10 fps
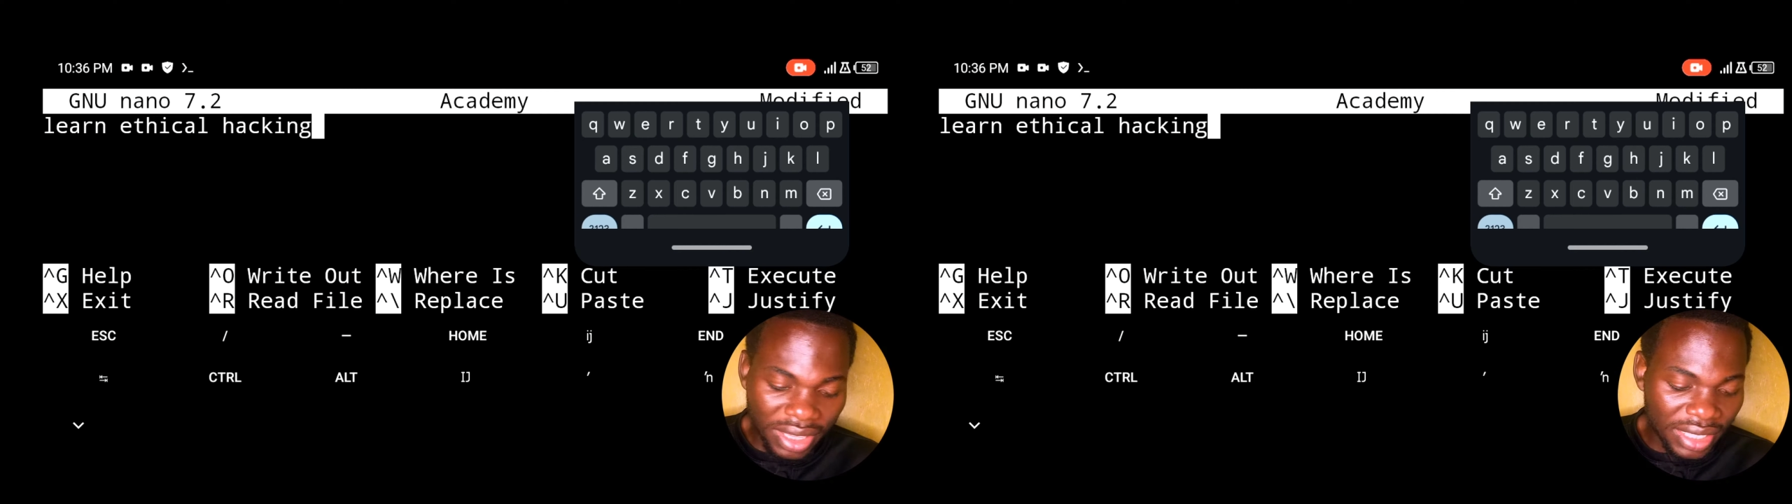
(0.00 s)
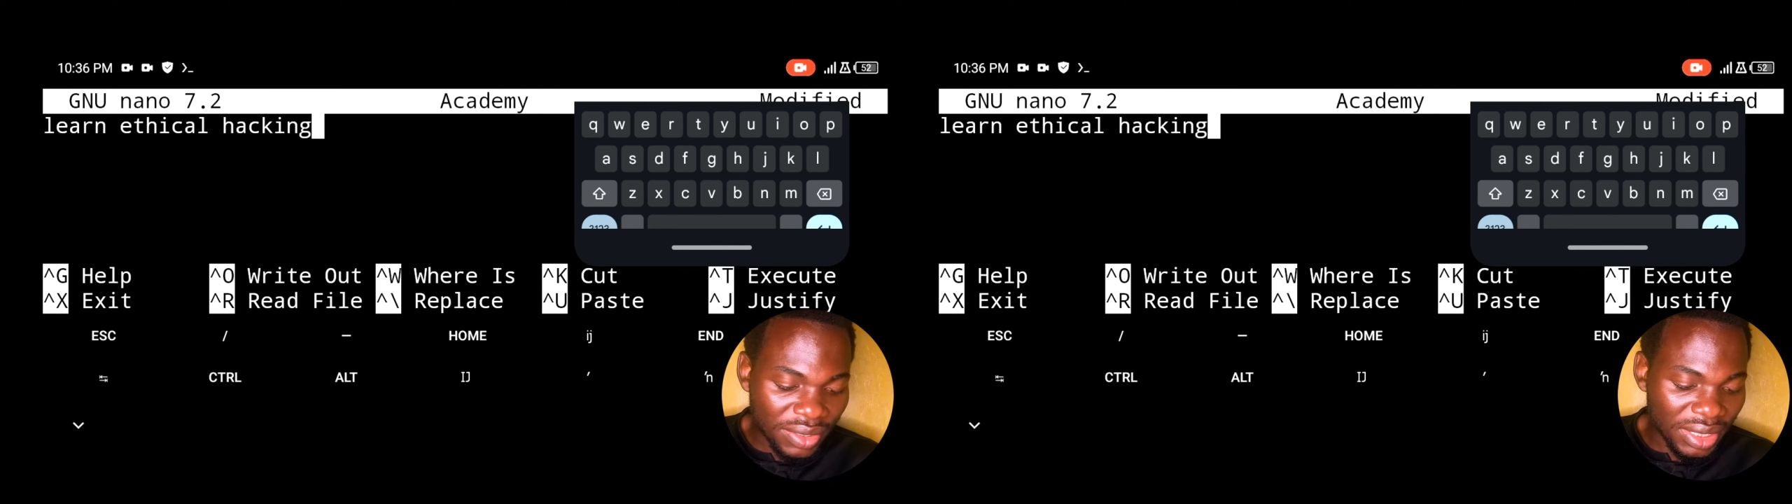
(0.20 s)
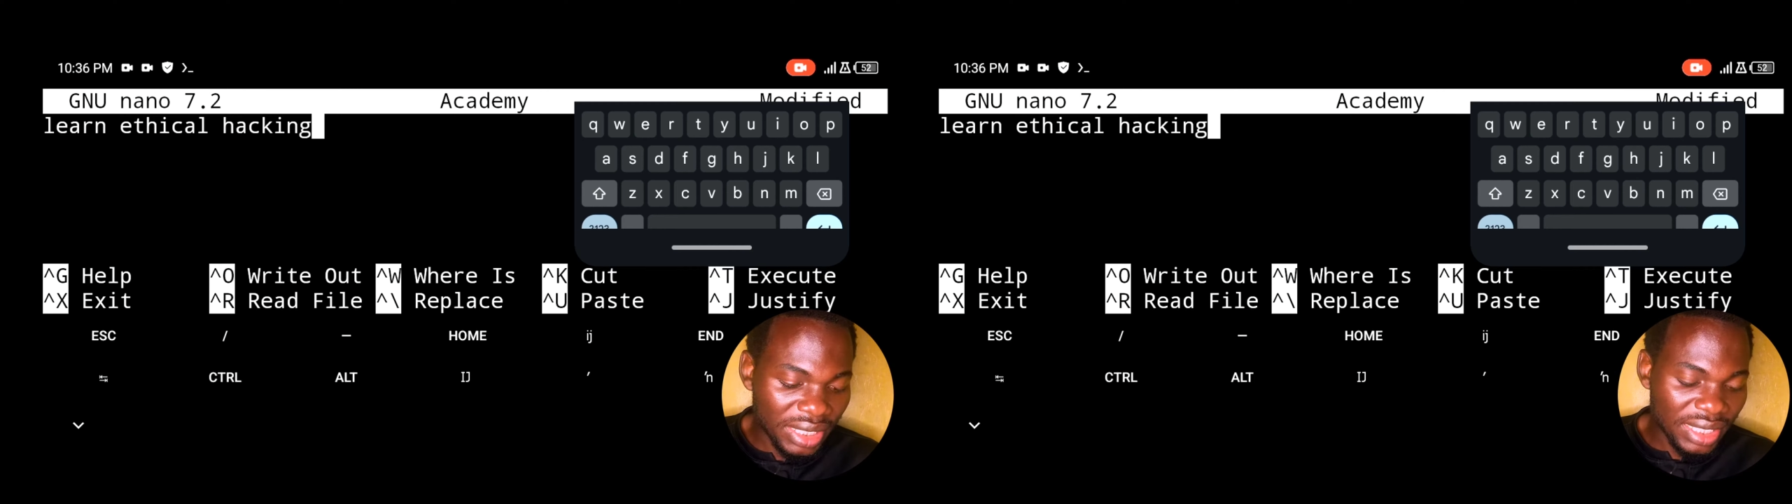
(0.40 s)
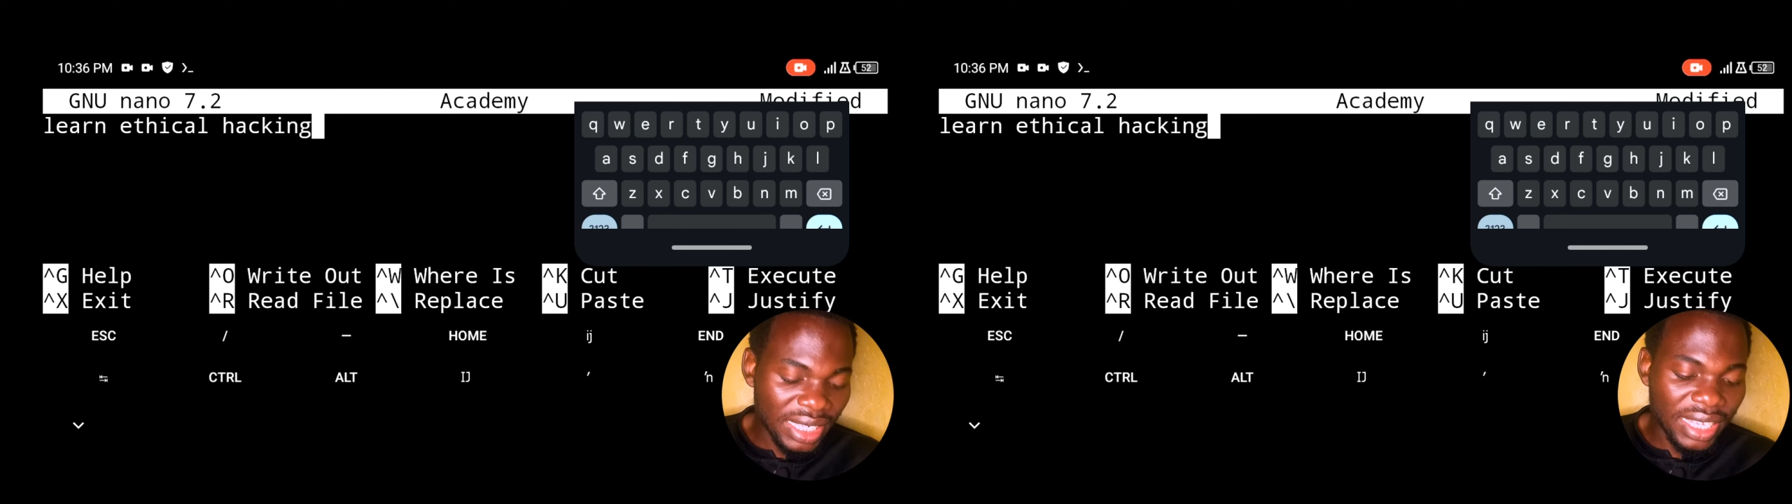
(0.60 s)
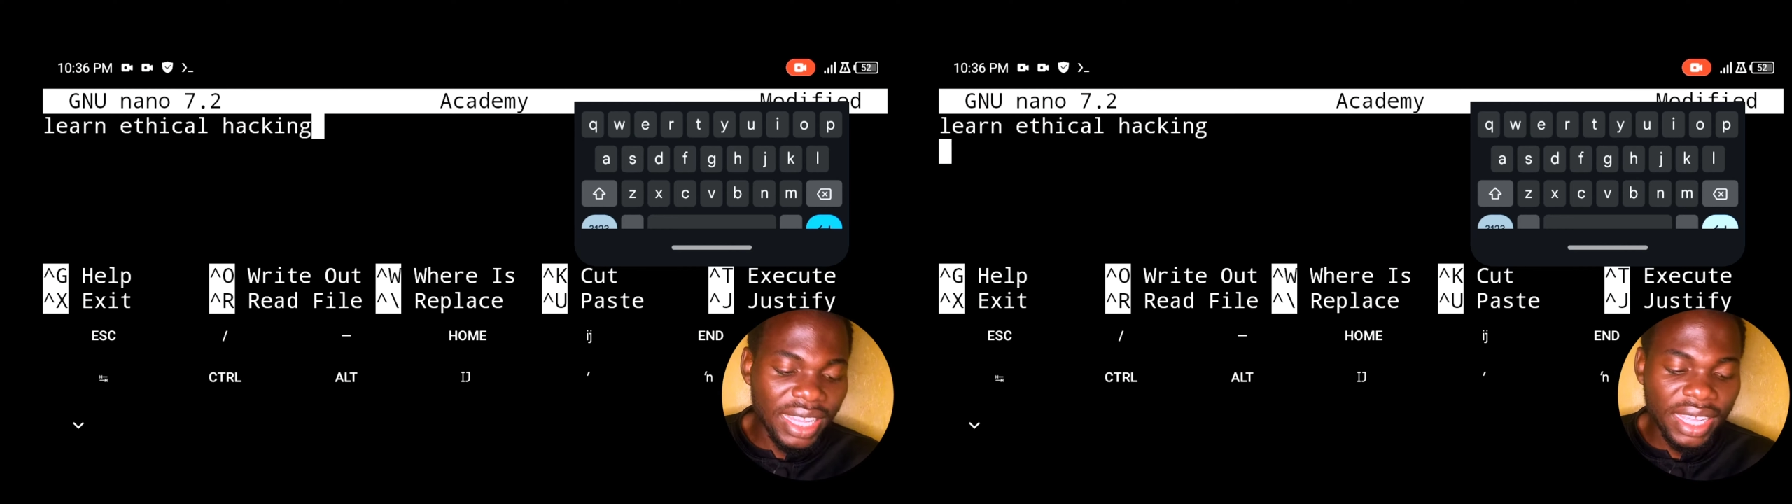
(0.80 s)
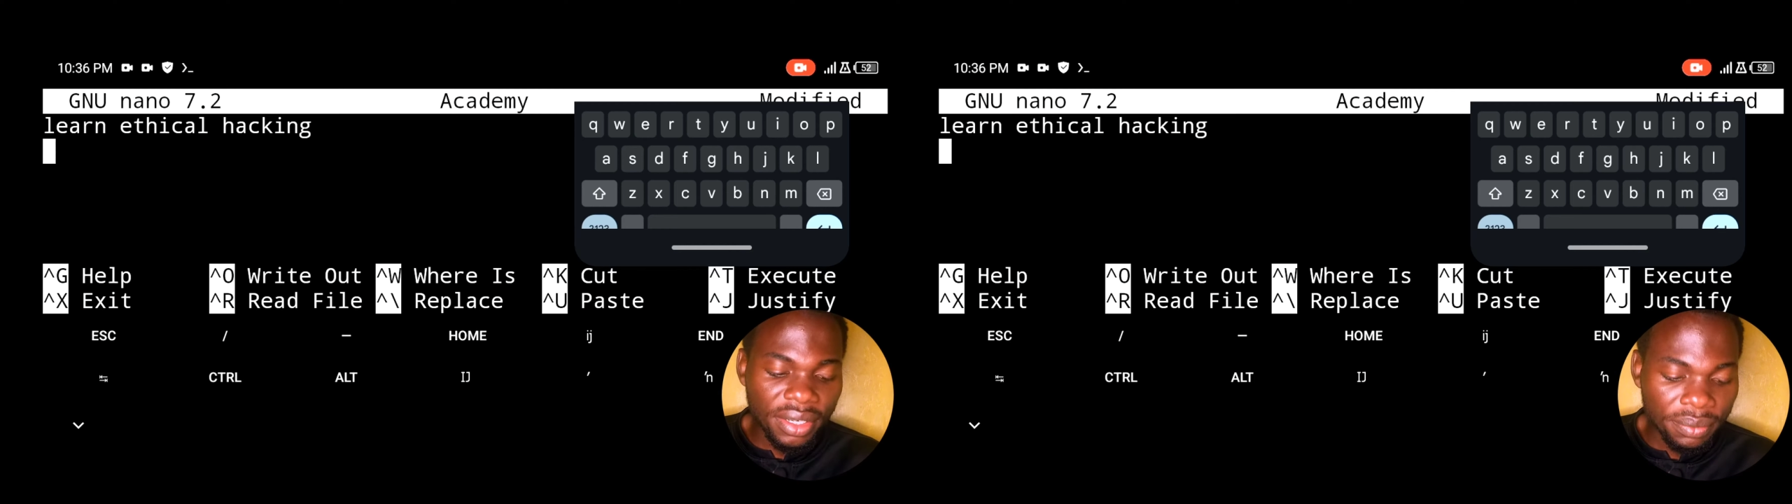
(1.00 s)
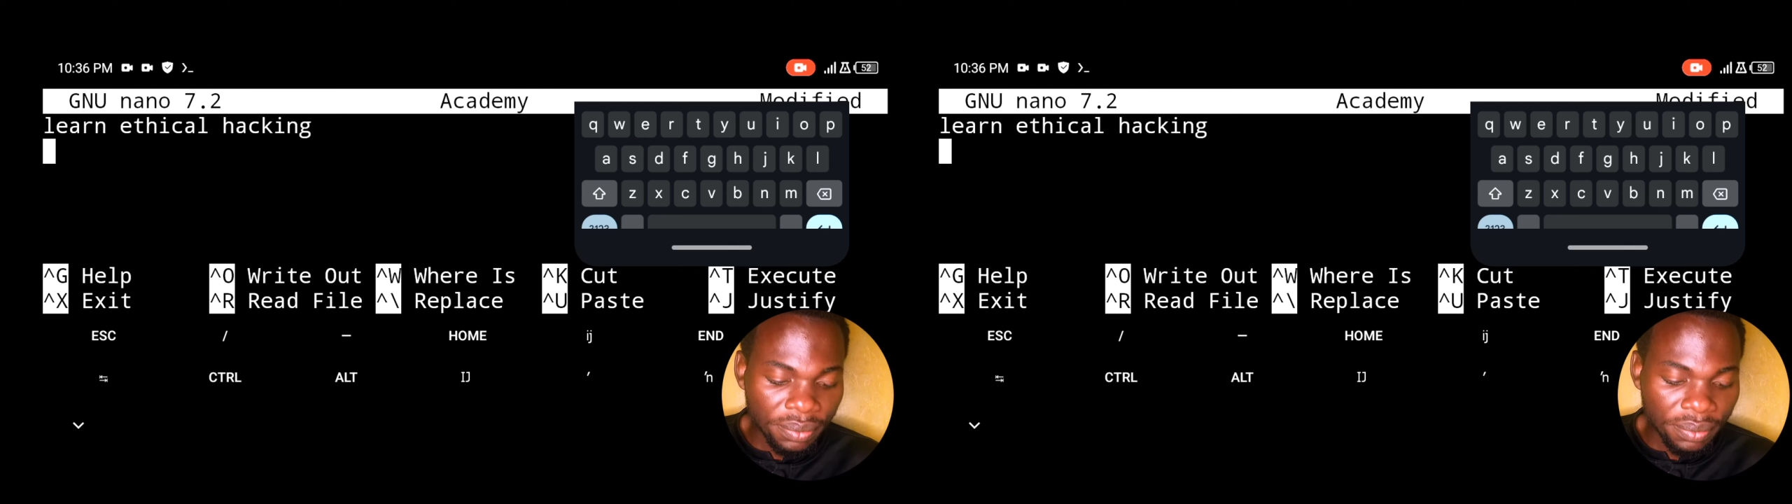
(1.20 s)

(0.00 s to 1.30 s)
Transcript: that one inside there,